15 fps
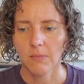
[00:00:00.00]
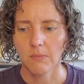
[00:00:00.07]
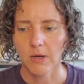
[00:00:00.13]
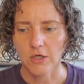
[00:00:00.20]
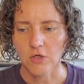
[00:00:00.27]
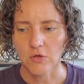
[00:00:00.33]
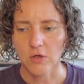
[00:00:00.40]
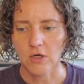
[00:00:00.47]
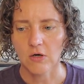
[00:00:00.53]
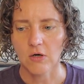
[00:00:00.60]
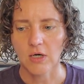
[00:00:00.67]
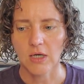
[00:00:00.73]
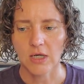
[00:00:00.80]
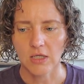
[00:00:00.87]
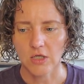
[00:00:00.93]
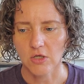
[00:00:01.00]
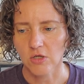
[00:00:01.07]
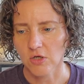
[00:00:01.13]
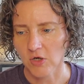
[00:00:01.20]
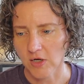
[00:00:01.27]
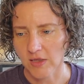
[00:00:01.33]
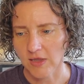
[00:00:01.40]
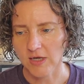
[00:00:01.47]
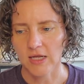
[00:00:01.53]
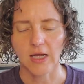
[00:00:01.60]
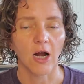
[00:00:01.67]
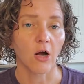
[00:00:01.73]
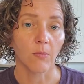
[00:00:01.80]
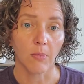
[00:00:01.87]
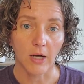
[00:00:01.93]
by triggering and strengthening
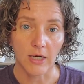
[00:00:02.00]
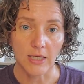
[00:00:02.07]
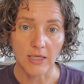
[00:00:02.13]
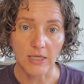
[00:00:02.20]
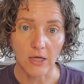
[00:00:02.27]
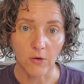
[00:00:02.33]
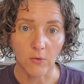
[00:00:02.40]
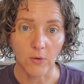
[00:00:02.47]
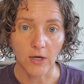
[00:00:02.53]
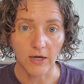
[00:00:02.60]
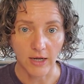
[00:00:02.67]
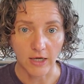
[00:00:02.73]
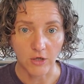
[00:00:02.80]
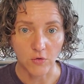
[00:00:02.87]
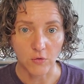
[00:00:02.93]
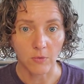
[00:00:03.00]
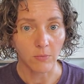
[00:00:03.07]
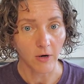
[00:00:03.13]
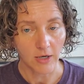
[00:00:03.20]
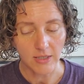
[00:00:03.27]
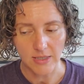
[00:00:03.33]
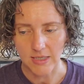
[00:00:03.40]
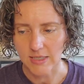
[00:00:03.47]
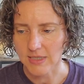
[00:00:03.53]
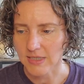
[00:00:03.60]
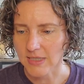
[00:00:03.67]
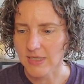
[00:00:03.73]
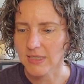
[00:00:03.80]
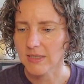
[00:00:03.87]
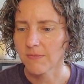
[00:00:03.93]
our body's own natural
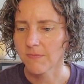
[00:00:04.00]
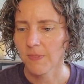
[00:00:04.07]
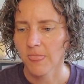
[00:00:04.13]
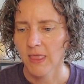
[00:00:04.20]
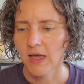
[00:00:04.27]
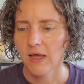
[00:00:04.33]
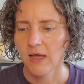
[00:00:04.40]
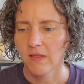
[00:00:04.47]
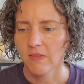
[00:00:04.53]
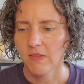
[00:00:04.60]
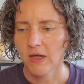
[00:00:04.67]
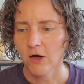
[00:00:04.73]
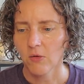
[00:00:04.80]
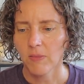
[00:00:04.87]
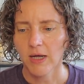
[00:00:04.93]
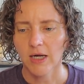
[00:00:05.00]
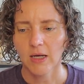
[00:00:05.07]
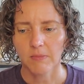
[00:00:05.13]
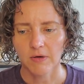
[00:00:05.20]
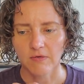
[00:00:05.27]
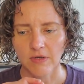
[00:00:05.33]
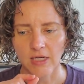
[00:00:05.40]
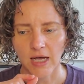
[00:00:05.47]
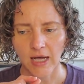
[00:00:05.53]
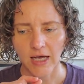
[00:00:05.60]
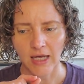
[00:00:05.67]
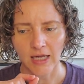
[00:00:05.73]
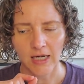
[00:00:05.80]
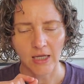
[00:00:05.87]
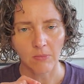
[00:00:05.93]
processes. They are made up of
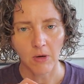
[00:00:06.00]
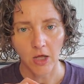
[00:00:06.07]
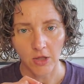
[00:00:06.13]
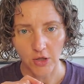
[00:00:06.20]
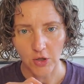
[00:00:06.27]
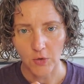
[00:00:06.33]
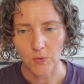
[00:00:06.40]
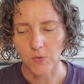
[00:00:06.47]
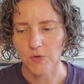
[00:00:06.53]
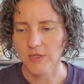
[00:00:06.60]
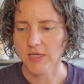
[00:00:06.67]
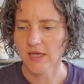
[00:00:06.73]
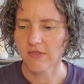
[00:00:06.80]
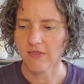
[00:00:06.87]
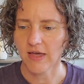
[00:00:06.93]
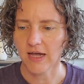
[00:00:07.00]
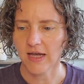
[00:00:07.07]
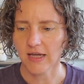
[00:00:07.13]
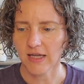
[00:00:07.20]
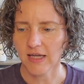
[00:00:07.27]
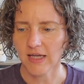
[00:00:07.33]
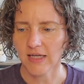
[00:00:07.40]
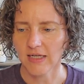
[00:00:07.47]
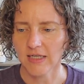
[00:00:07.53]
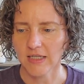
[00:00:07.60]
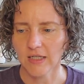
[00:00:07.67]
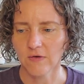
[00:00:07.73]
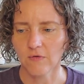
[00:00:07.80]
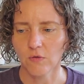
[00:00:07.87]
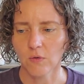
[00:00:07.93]
tiny molecules that can
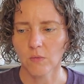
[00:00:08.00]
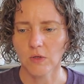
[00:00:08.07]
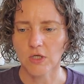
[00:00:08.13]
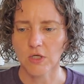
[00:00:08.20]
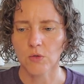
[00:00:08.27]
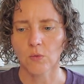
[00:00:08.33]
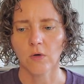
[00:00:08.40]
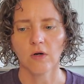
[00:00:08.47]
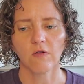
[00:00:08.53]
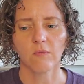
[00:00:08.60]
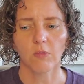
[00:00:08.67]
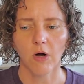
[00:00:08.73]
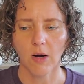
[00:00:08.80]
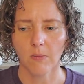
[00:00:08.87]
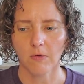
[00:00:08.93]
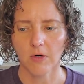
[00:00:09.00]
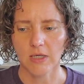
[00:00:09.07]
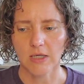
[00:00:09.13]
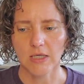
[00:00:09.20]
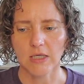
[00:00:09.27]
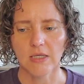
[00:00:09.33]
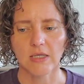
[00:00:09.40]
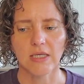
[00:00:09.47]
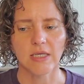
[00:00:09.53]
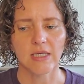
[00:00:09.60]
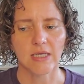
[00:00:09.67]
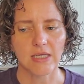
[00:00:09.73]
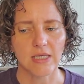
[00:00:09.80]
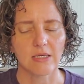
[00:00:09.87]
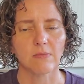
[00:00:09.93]
deliver restorative properties to the
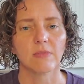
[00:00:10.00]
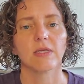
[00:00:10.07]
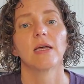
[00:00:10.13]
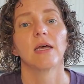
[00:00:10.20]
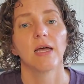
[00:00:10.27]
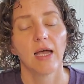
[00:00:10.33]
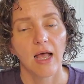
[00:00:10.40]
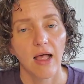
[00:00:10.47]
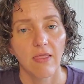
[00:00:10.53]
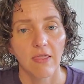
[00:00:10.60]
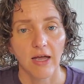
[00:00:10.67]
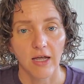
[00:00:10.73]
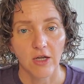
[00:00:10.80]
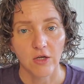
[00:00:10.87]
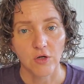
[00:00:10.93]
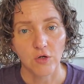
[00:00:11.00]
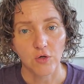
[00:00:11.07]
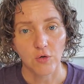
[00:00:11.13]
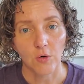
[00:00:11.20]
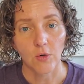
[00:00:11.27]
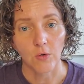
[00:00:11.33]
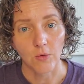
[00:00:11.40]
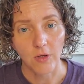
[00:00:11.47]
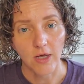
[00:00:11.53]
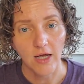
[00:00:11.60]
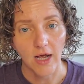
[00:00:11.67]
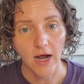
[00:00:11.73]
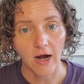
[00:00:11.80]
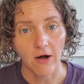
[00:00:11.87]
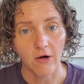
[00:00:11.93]
systems that control
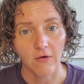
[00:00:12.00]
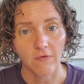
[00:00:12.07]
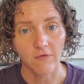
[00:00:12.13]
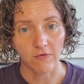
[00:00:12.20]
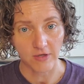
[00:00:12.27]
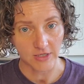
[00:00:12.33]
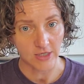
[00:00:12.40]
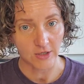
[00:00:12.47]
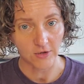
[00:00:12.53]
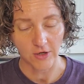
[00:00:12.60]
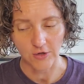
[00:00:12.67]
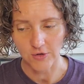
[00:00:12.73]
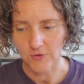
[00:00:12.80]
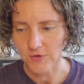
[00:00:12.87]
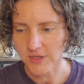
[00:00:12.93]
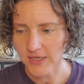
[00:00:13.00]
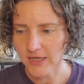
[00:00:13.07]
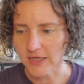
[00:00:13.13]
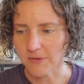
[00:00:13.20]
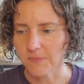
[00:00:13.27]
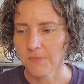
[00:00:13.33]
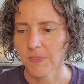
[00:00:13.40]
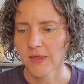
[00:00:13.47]
our physiological state.